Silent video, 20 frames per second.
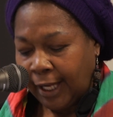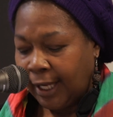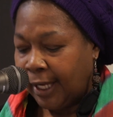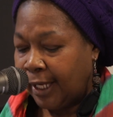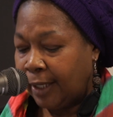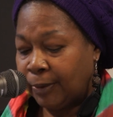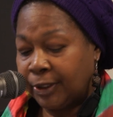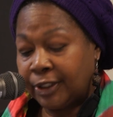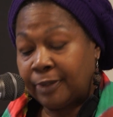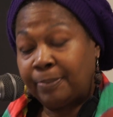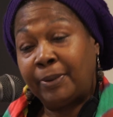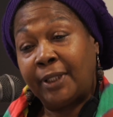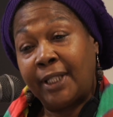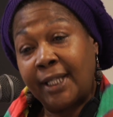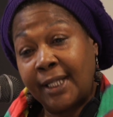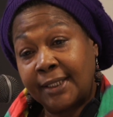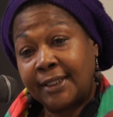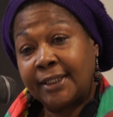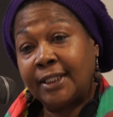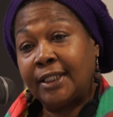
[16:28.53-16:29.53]
He was
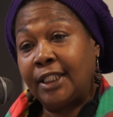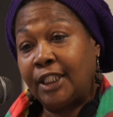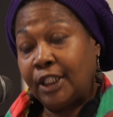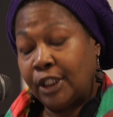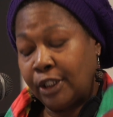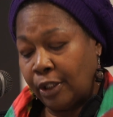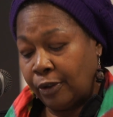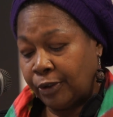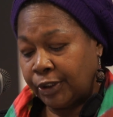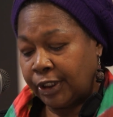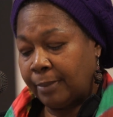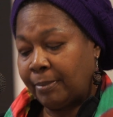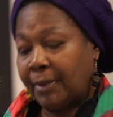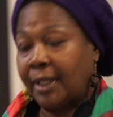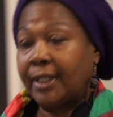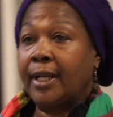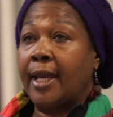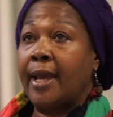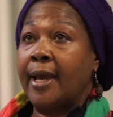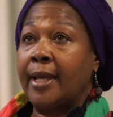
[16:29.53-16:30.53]
blessed and he knows it.
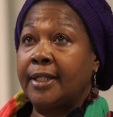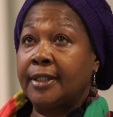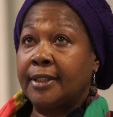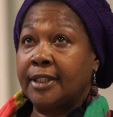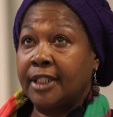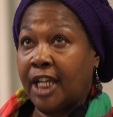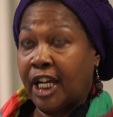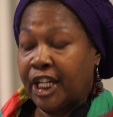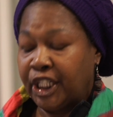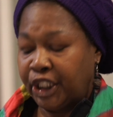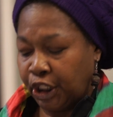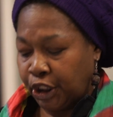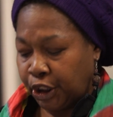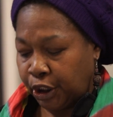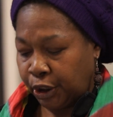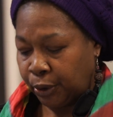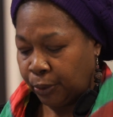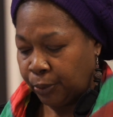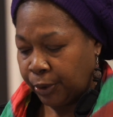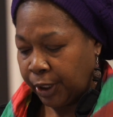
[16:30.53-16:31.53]
My dad is
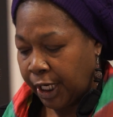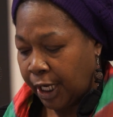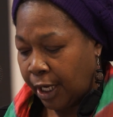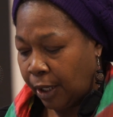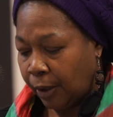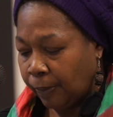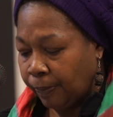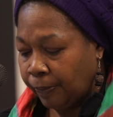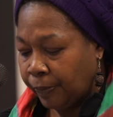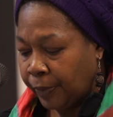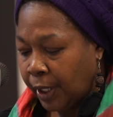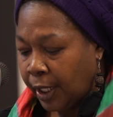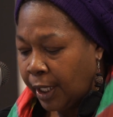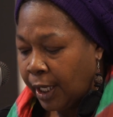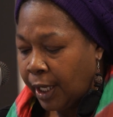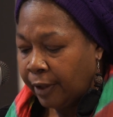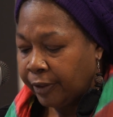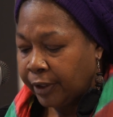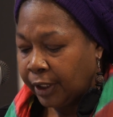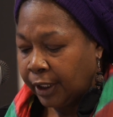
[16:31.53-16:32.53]
92 now.
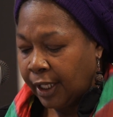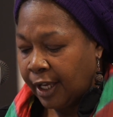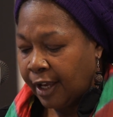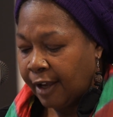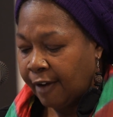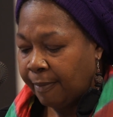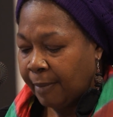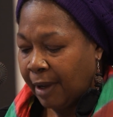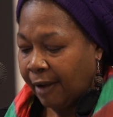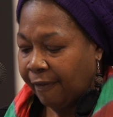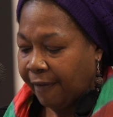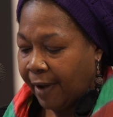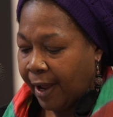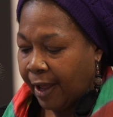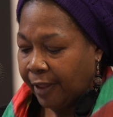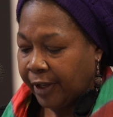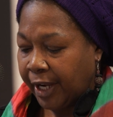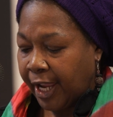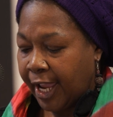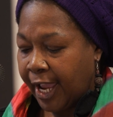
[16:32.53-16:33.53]
The love my
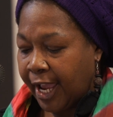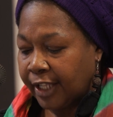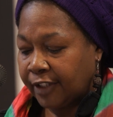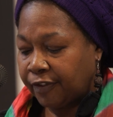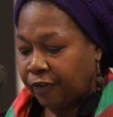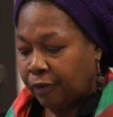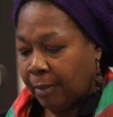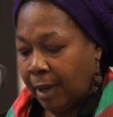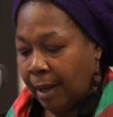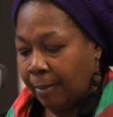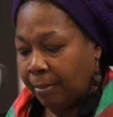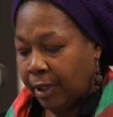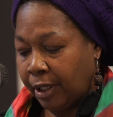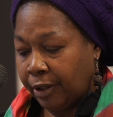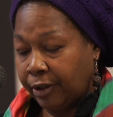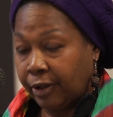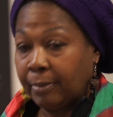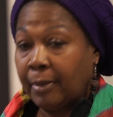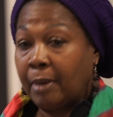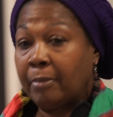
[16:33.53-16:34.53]
father has for my
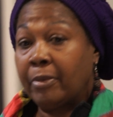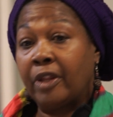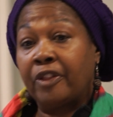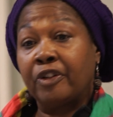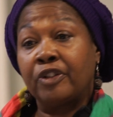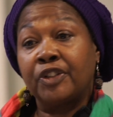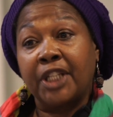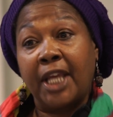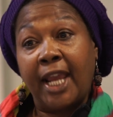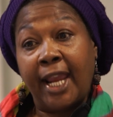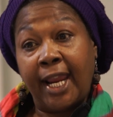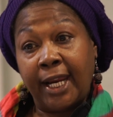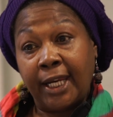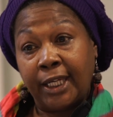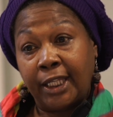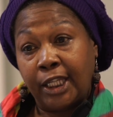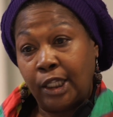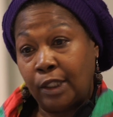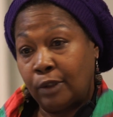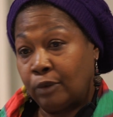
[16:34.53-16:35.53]
mother, my mother's
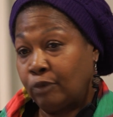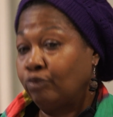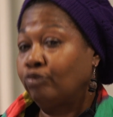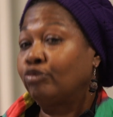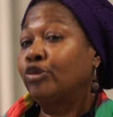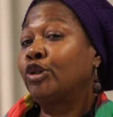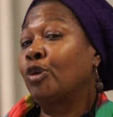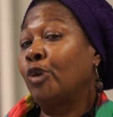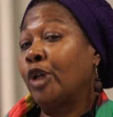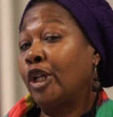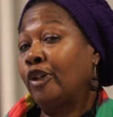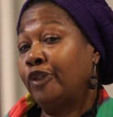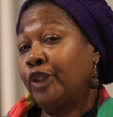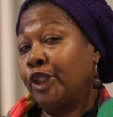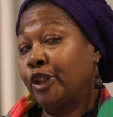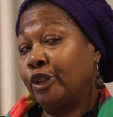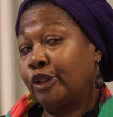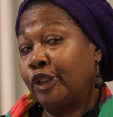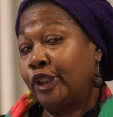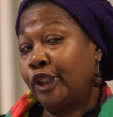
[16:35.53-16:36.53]
80, 12
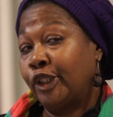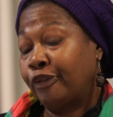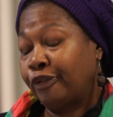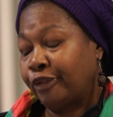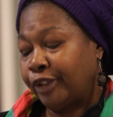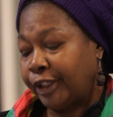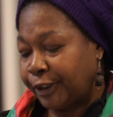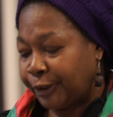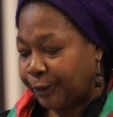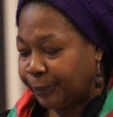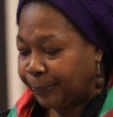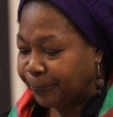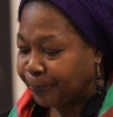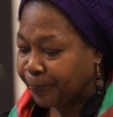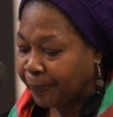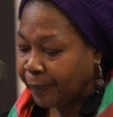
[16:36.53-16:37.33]
years difference.